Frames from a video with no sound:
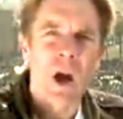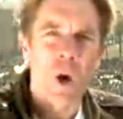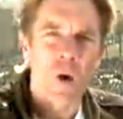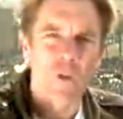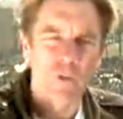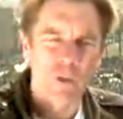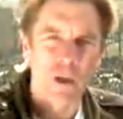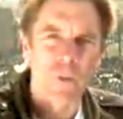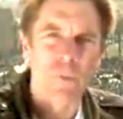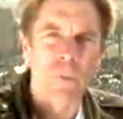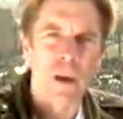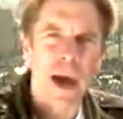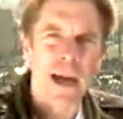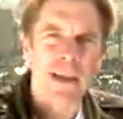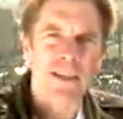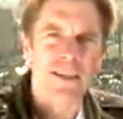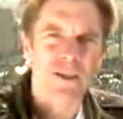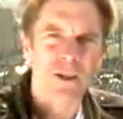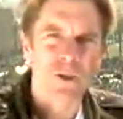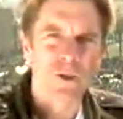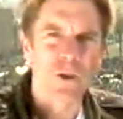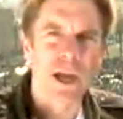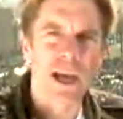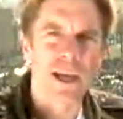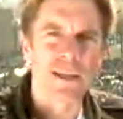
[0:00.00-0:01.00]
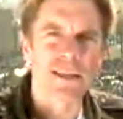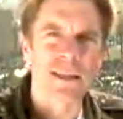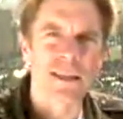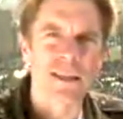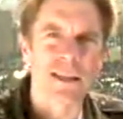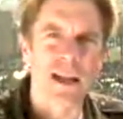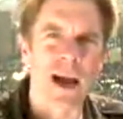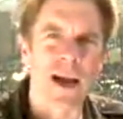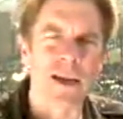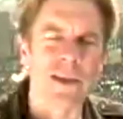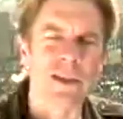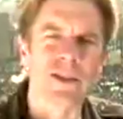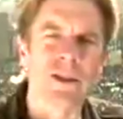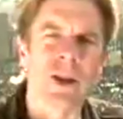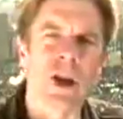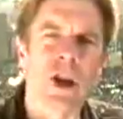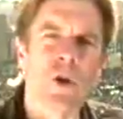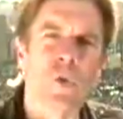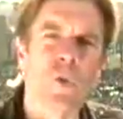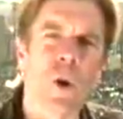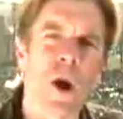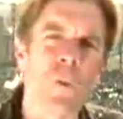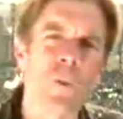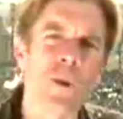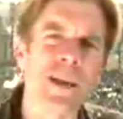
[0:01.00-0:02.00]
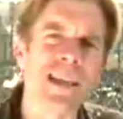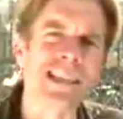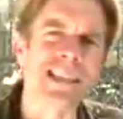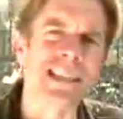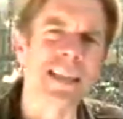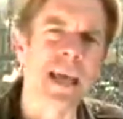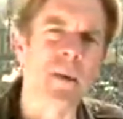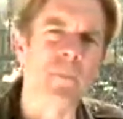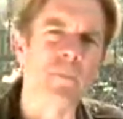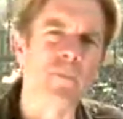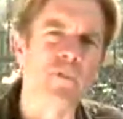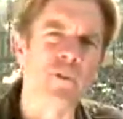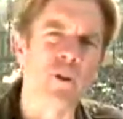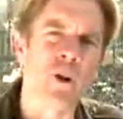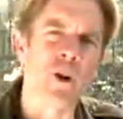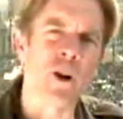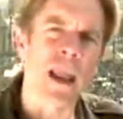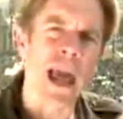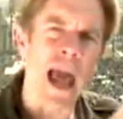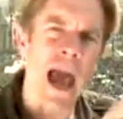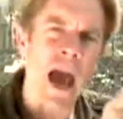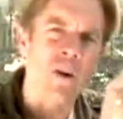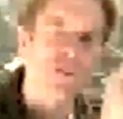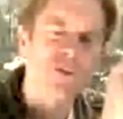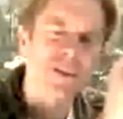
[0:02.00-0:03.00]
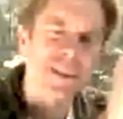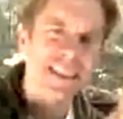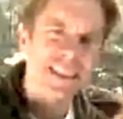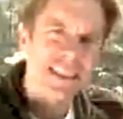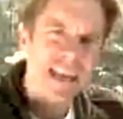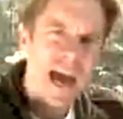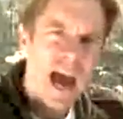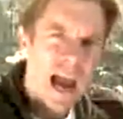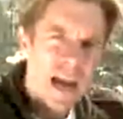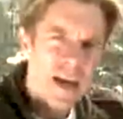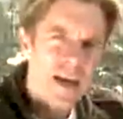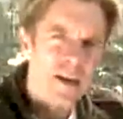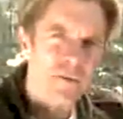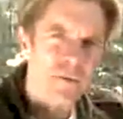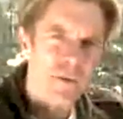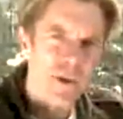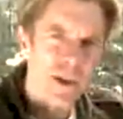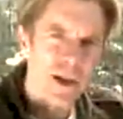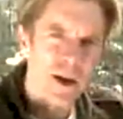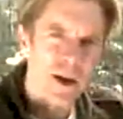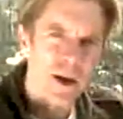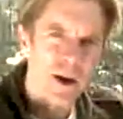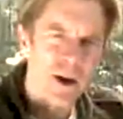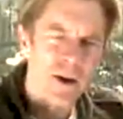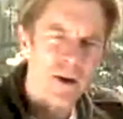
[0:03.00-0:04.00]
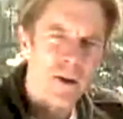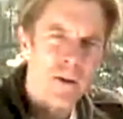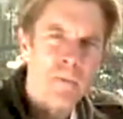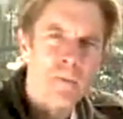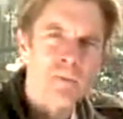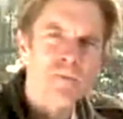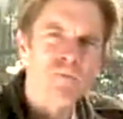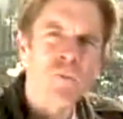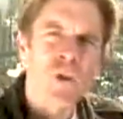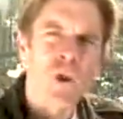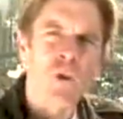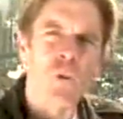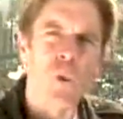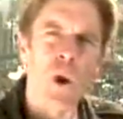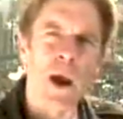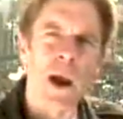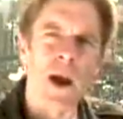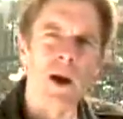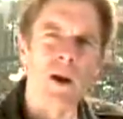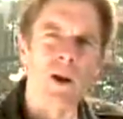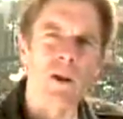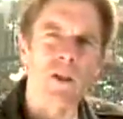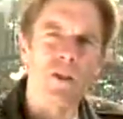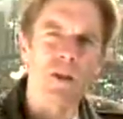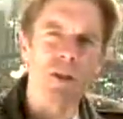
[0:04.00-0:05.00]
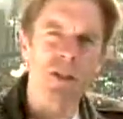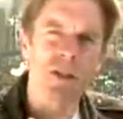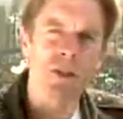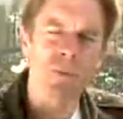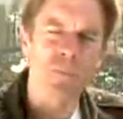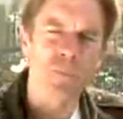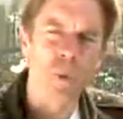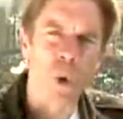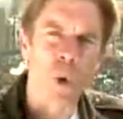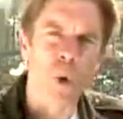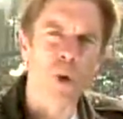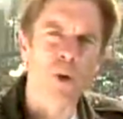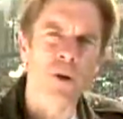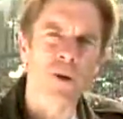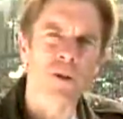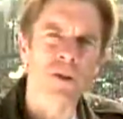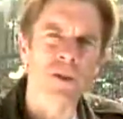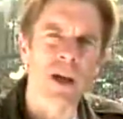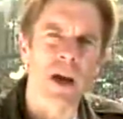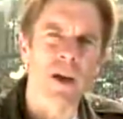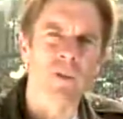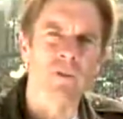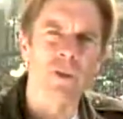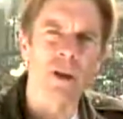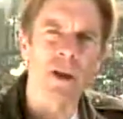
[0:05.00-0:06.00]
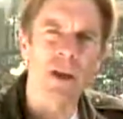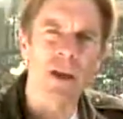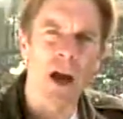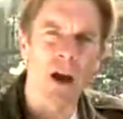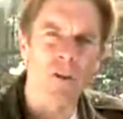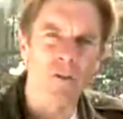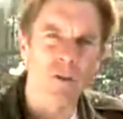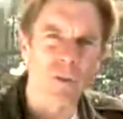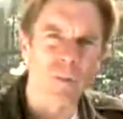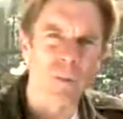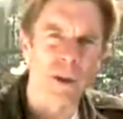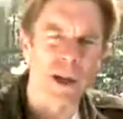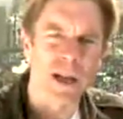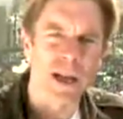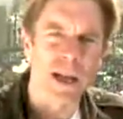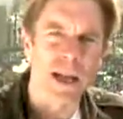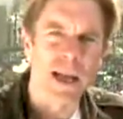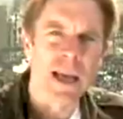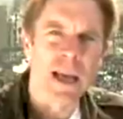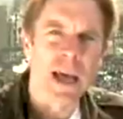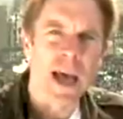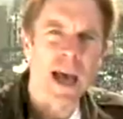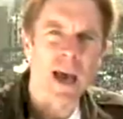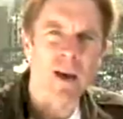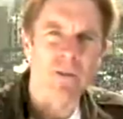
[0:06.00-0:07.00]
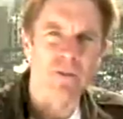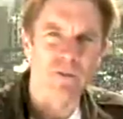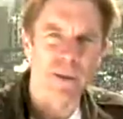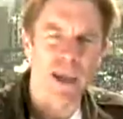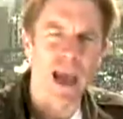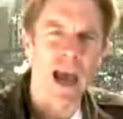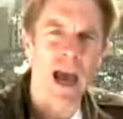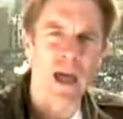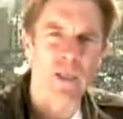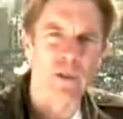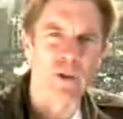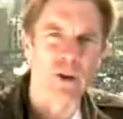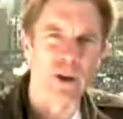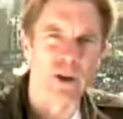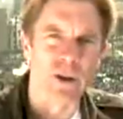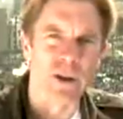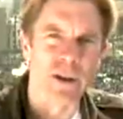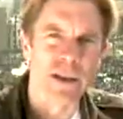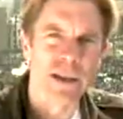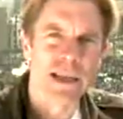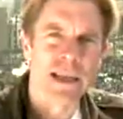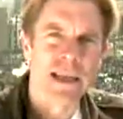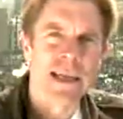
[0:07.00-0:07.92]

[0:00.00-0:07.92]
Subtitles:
over the past 2 days and nights when we step foot outside of here, where the supporters of the government have gathered.